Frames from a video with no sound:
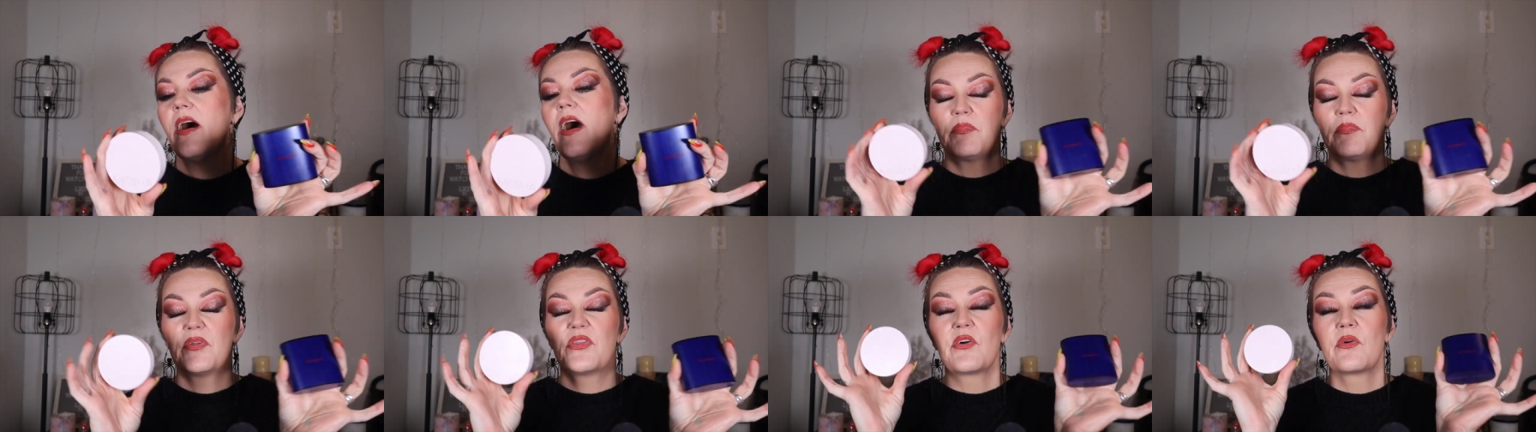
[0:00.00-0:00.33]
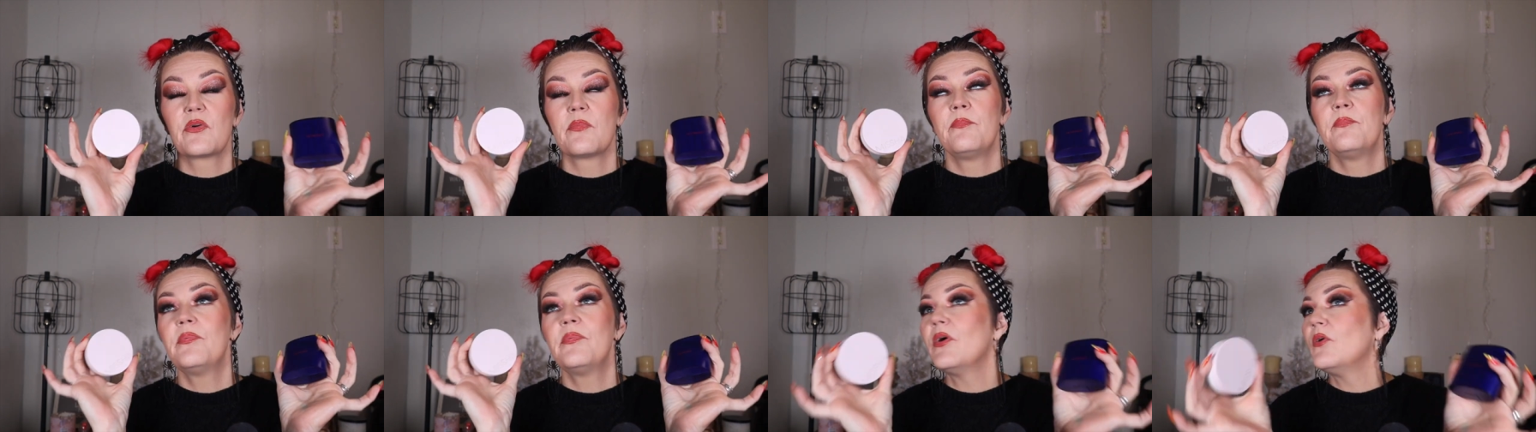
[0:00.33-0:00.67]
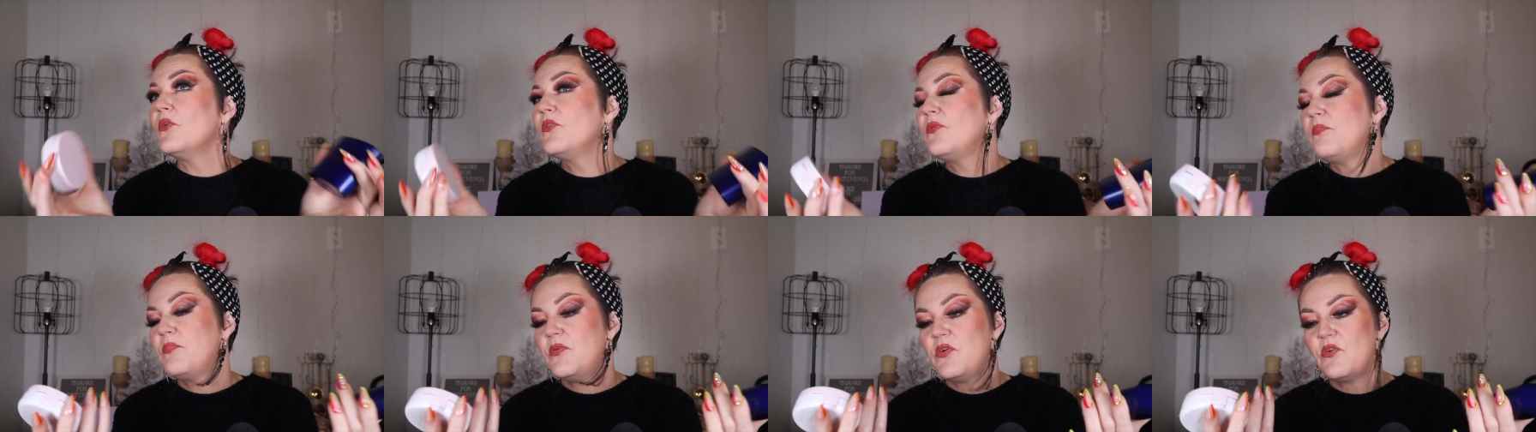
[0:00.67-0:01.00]
But they're
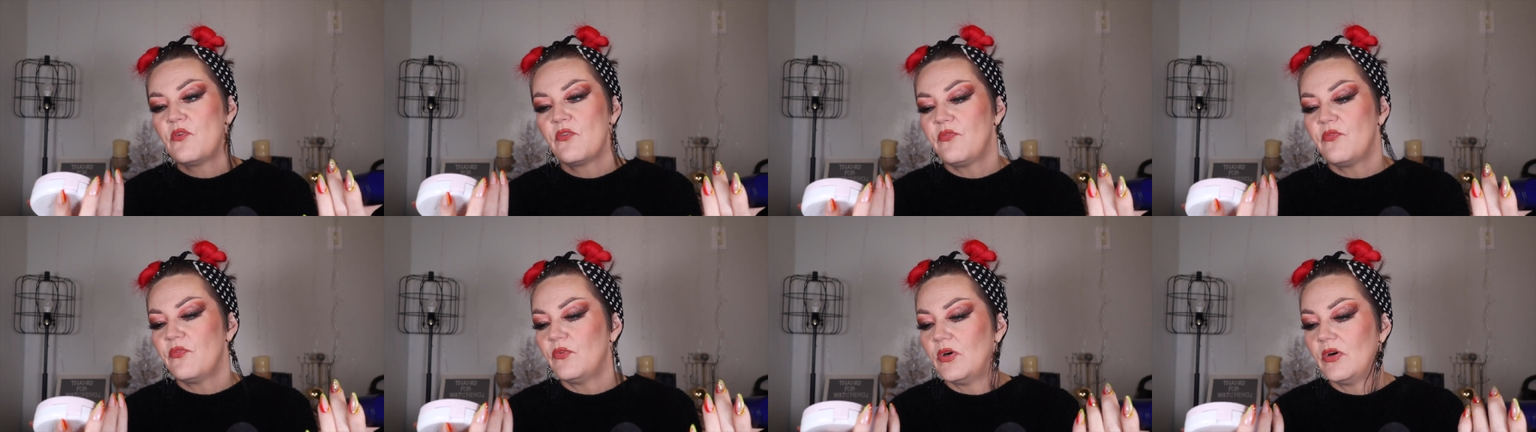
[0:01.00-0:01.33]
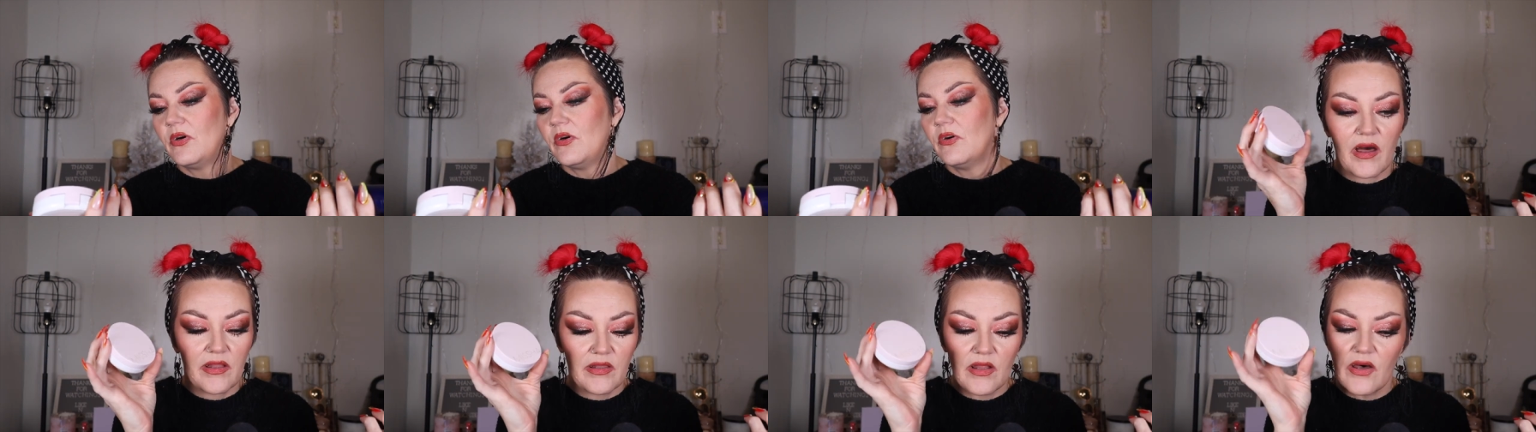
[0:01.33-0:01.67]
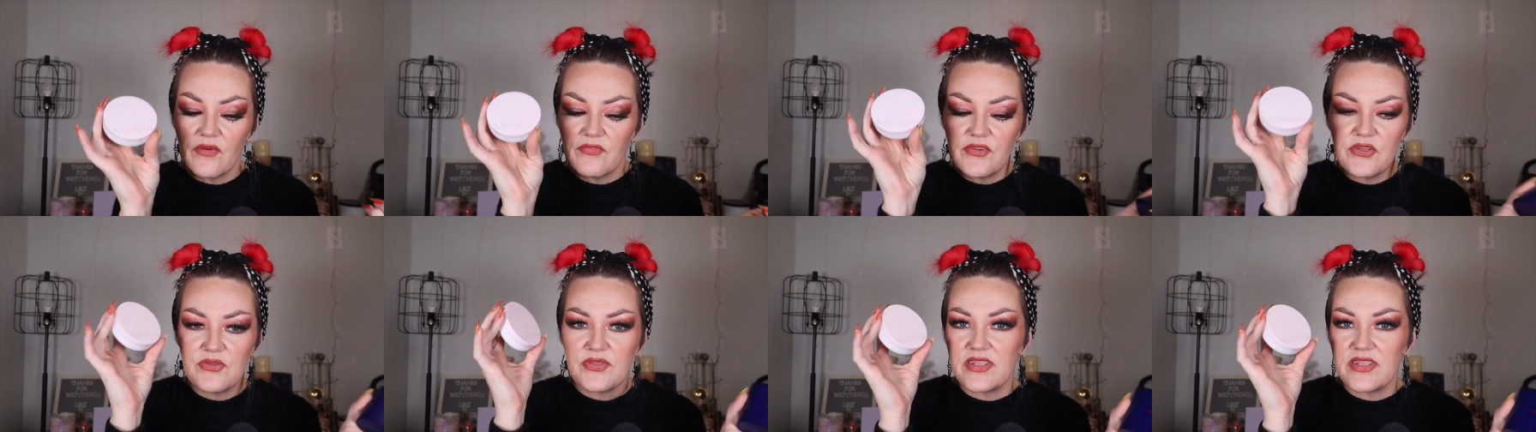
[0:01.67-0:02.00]
both beautiful. I
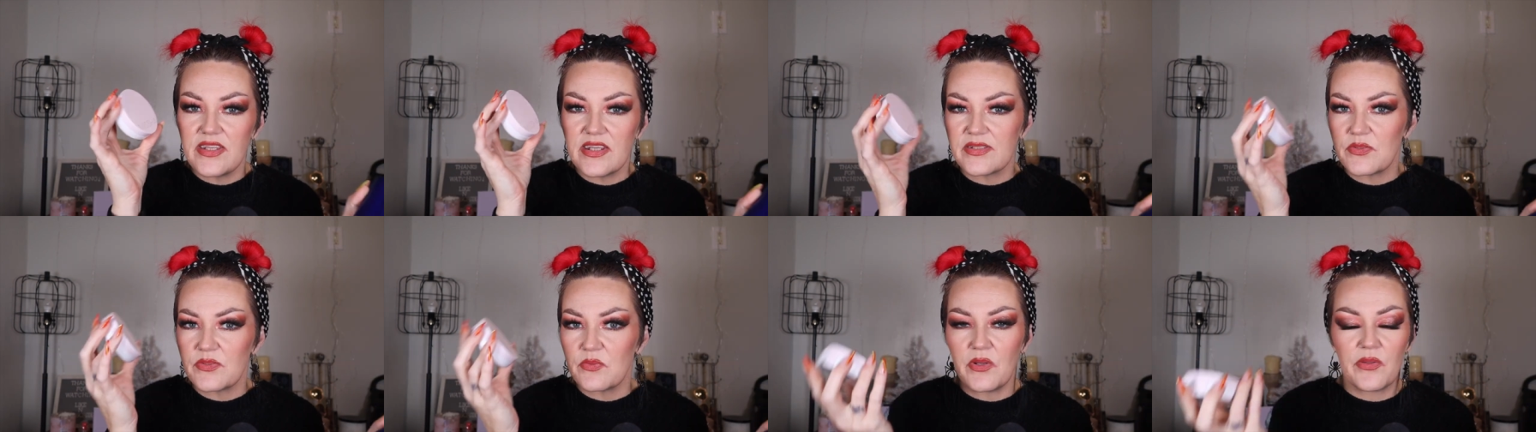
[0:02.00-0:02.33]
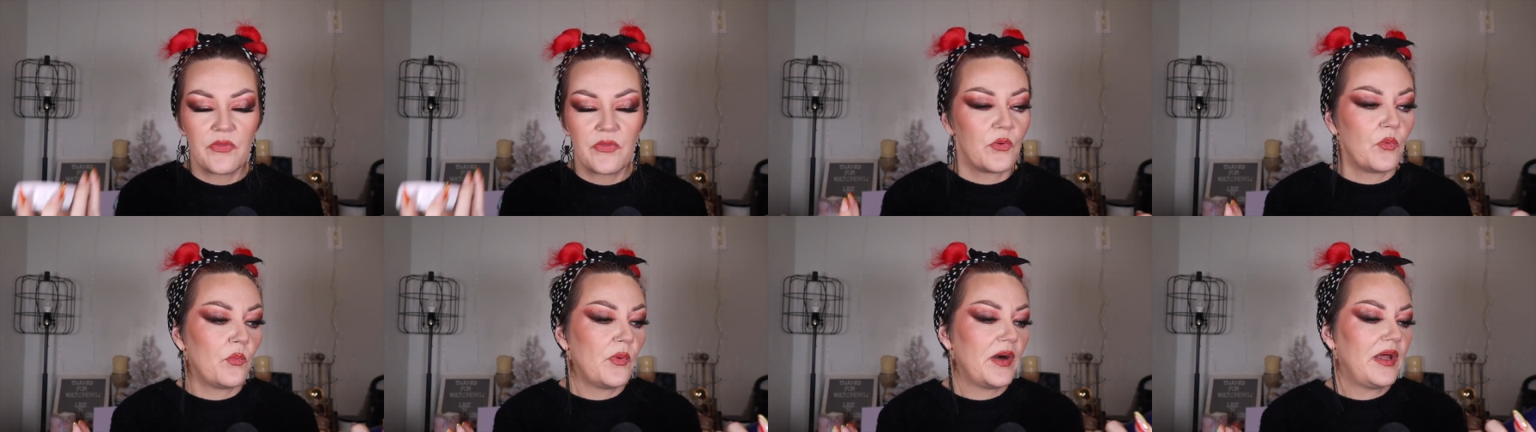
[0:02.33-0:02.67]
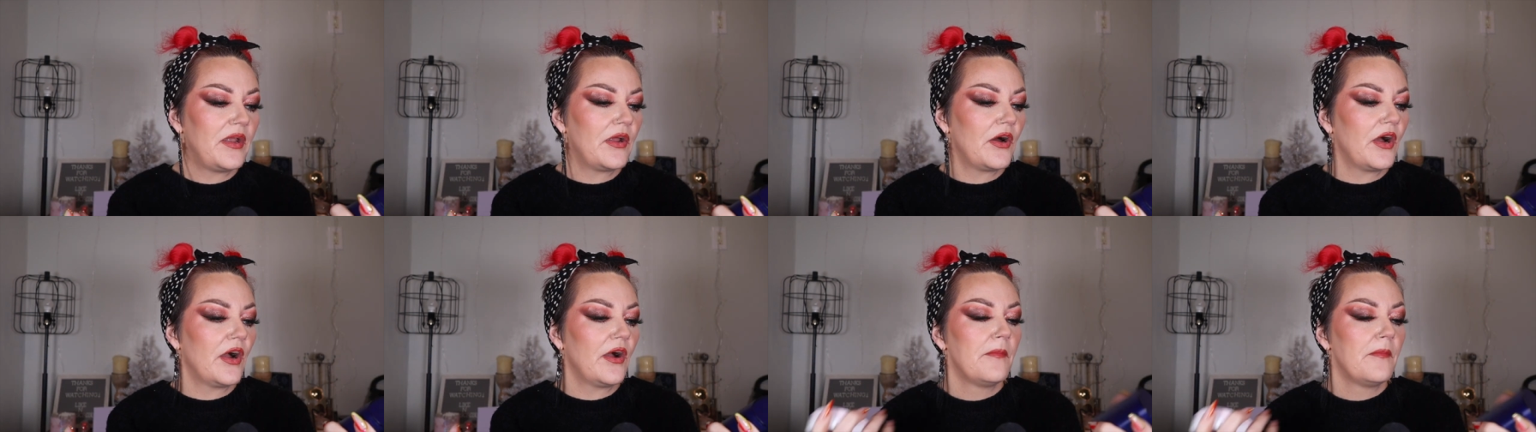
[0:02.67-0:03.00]
love using this one in the
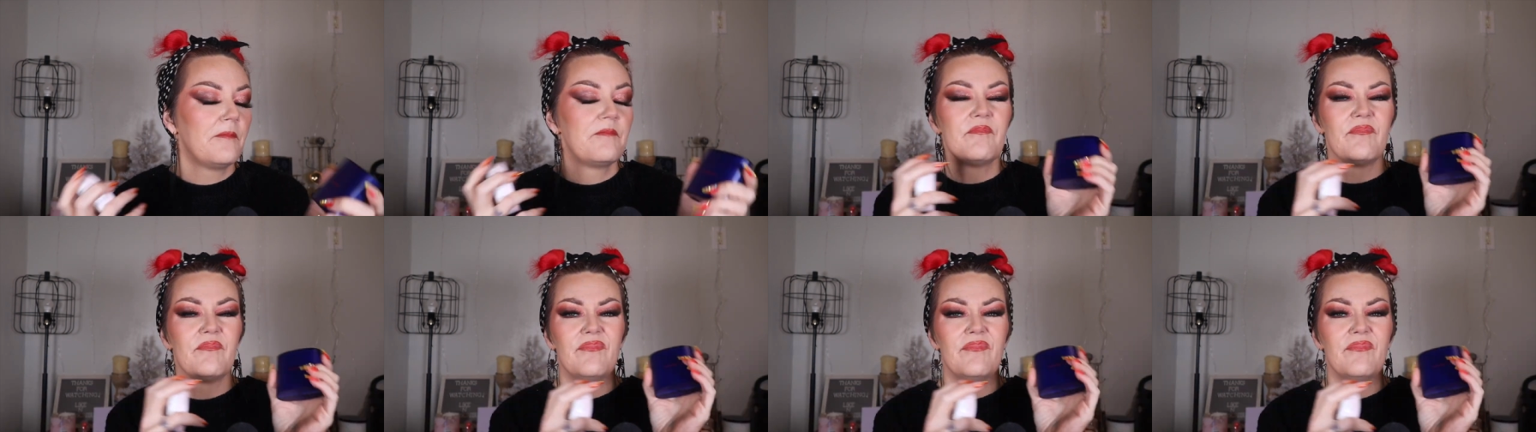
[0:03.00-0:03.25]
winter.